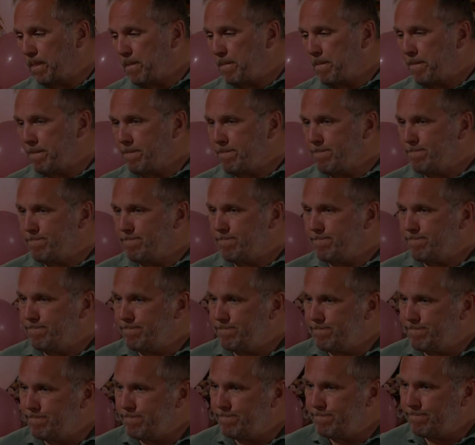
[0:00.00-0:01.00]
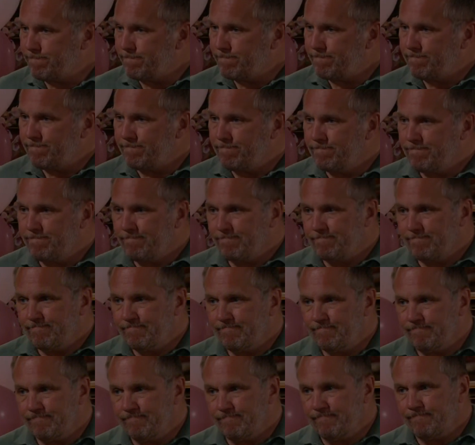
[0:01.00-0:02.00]

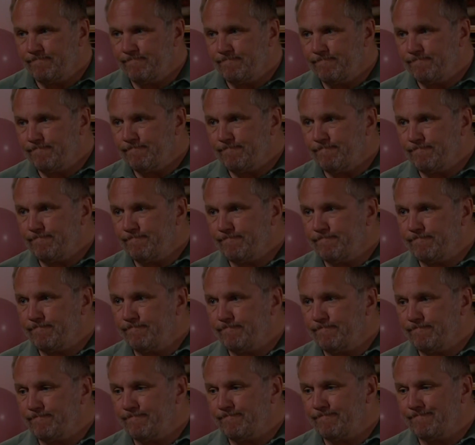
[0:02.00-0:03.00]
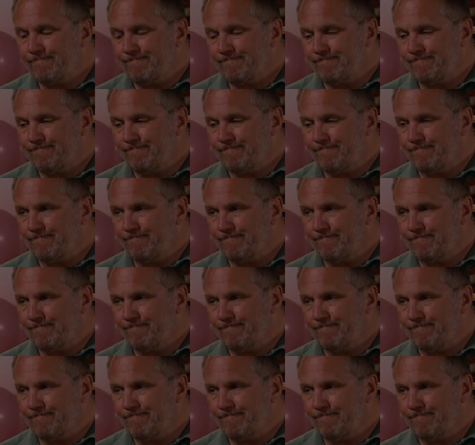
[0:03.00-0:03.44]
The person shown says nothing.